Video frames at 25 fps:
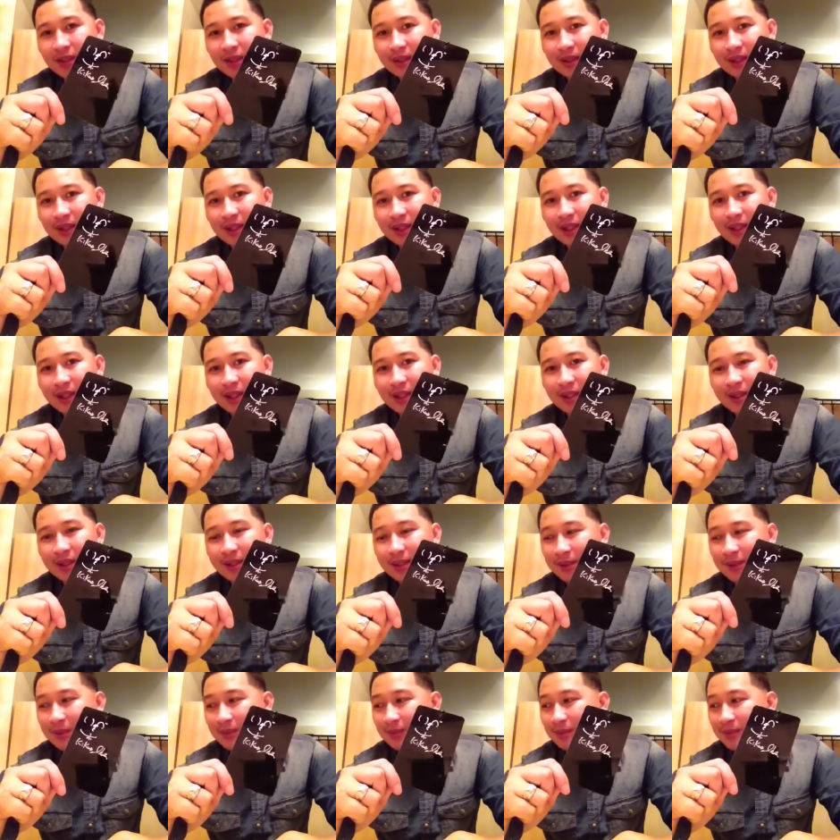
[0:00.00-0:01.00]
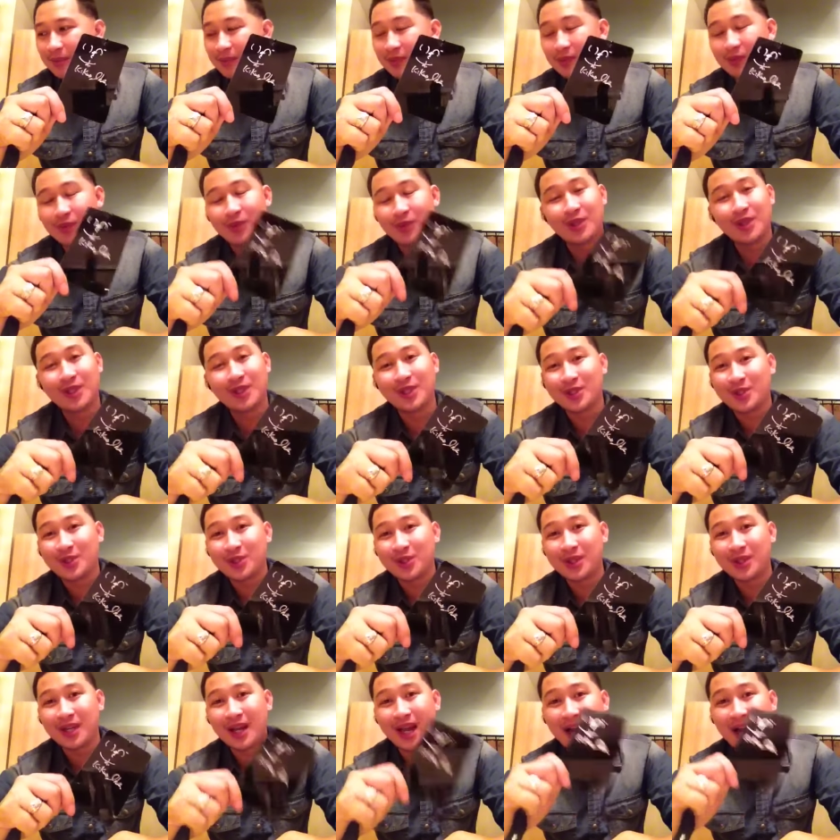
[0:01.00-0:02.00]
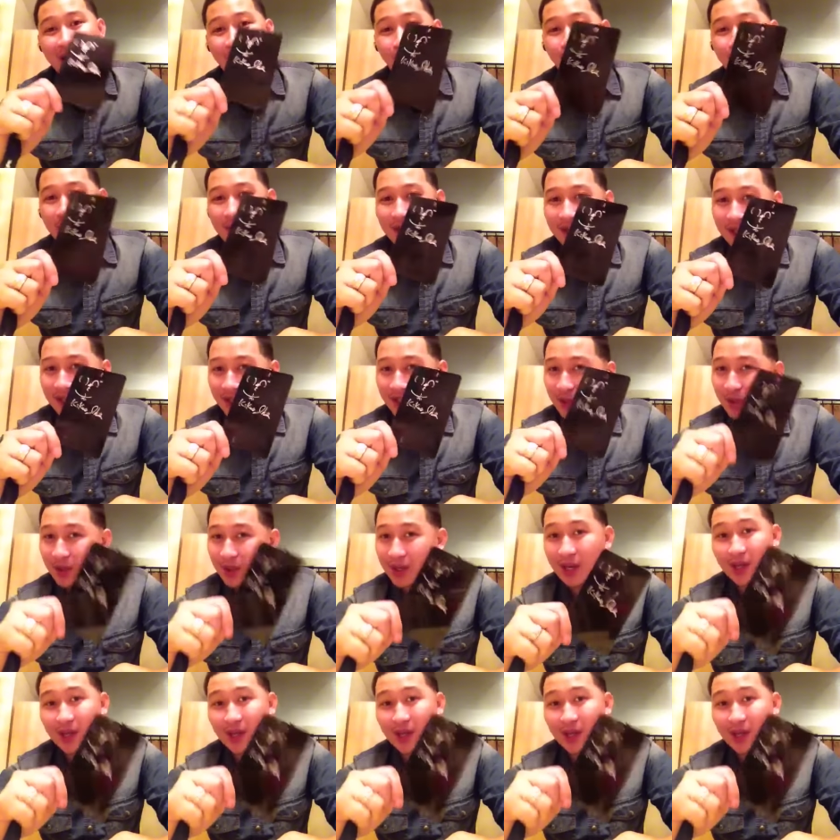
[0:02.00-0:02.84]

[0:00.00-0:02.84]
Eby. Really cool guy. I wanted to do it.